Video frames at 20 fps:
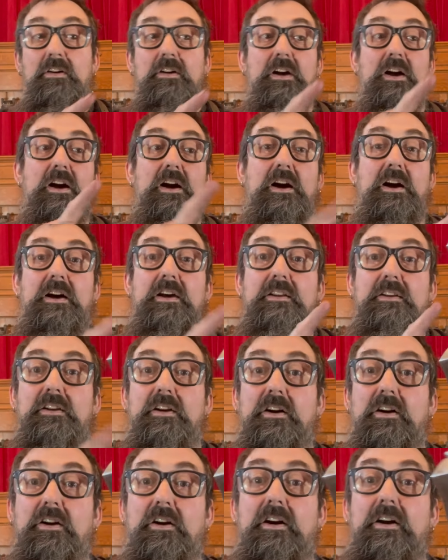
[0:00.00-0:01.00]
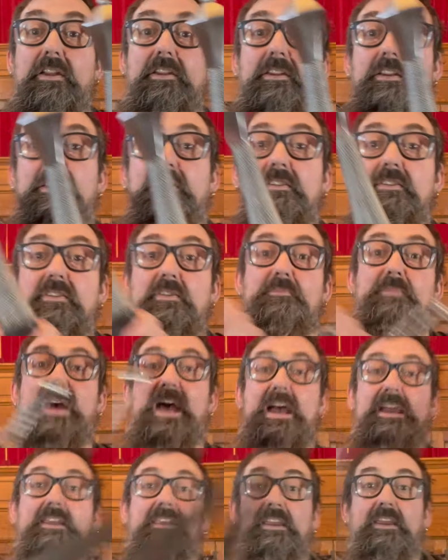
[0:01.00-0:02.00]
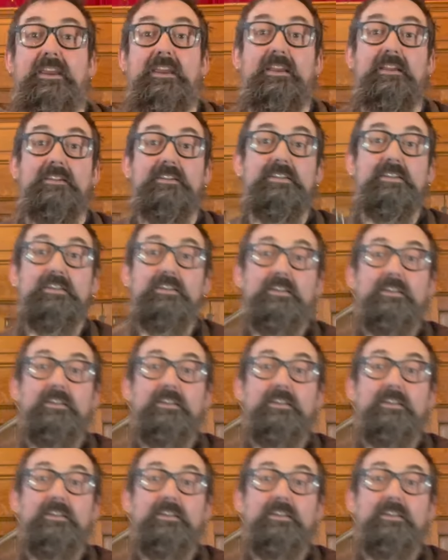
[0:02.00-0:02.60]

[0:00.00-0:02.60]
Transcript: on the backhand